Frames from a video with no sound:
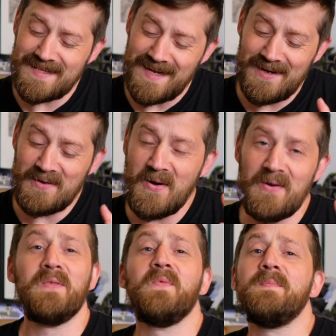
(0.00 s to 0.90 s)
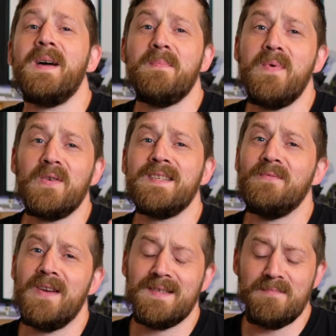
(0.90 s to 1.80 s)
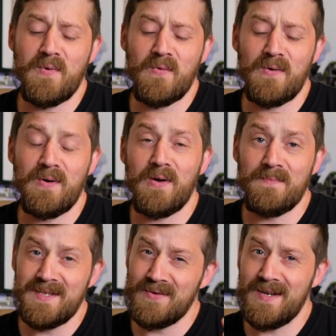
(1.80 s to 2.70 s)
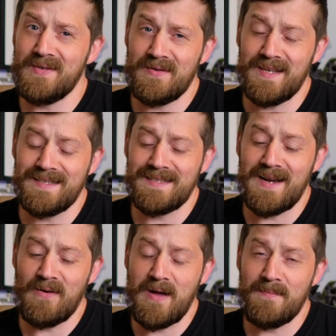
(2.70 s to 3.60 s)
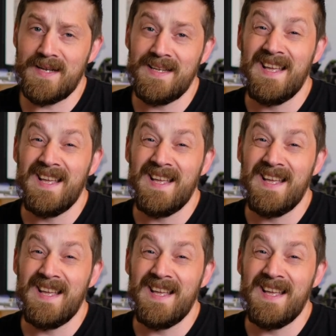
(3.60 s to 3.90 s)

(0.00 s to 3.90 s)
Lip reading: that I encountered with my epoxy resin pour on my Stranger Things diorama.